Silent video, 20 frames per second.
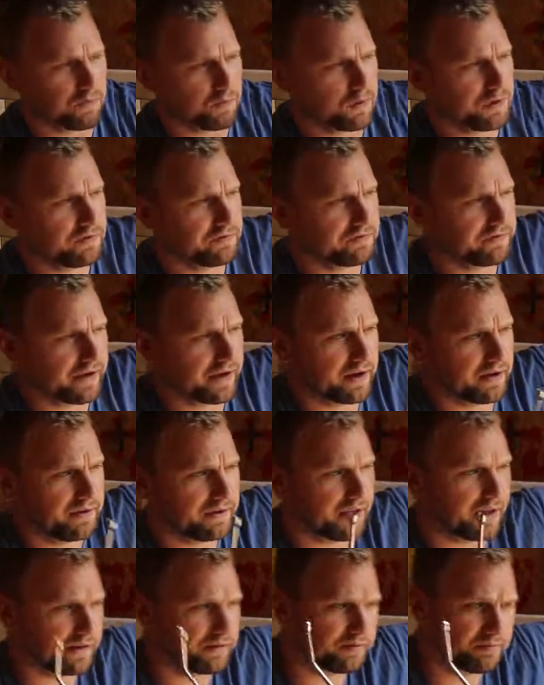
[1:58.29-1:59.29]
We
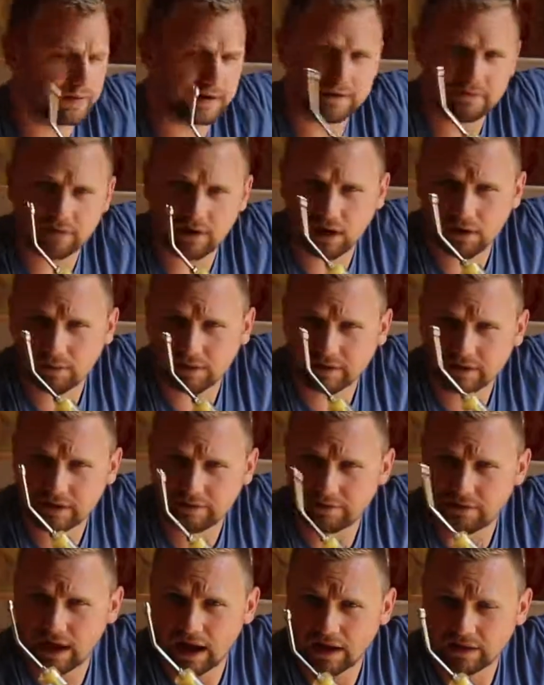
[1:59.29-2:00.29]
found that we almost
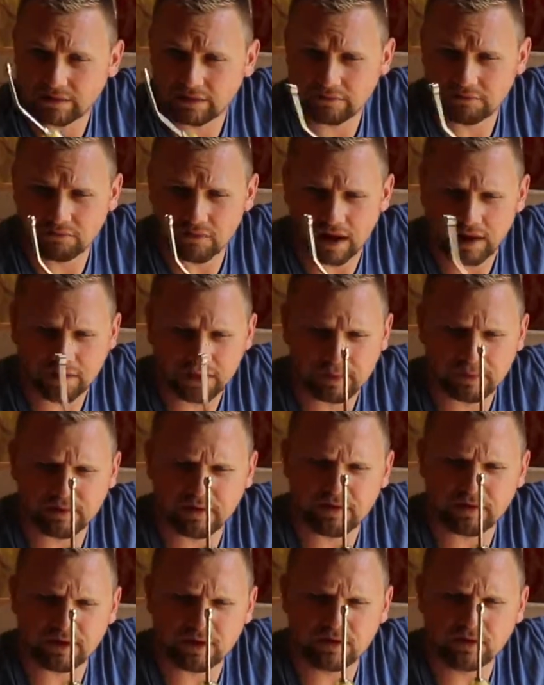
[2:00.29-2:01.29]
have actually, I don't think
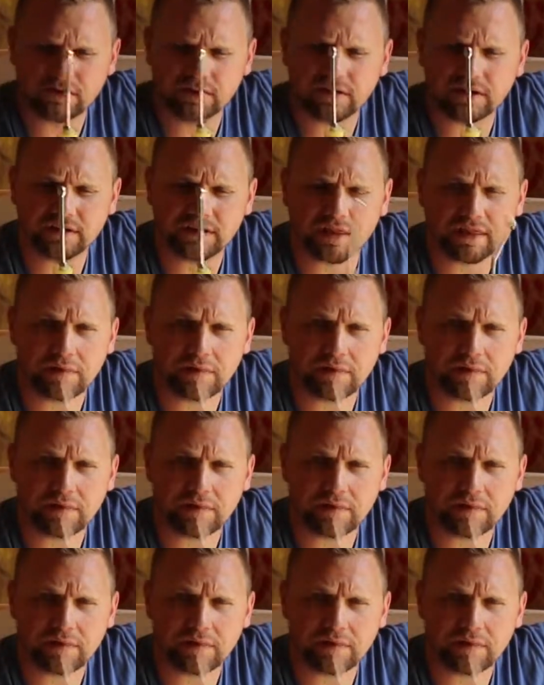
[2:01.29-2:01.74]
we've ever used this.